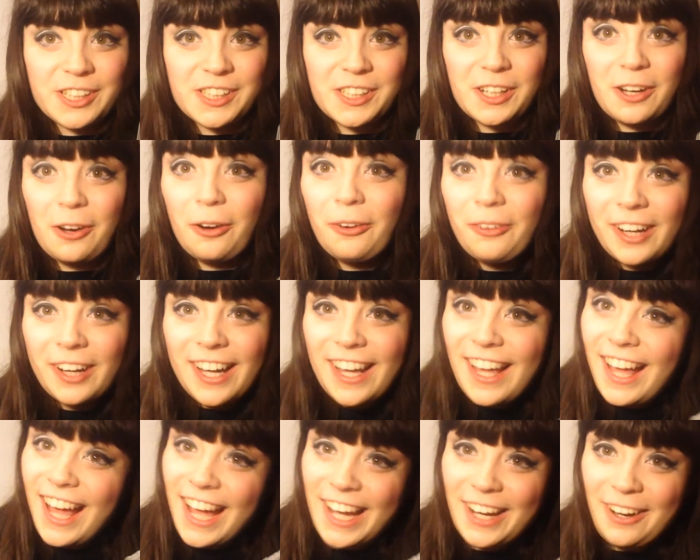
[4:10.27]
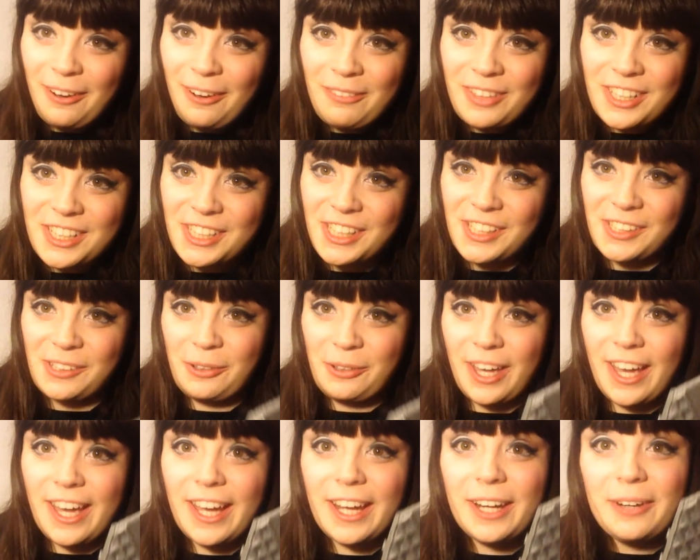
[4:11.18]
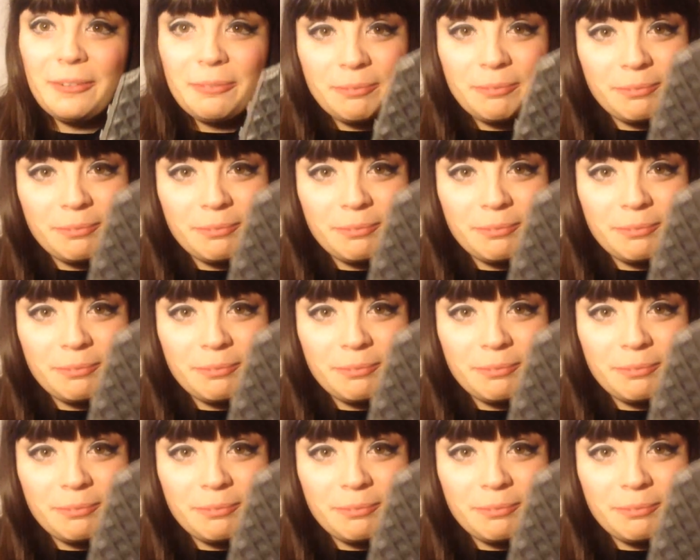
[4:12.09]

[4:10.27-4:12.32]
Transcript: so I hope this is okay.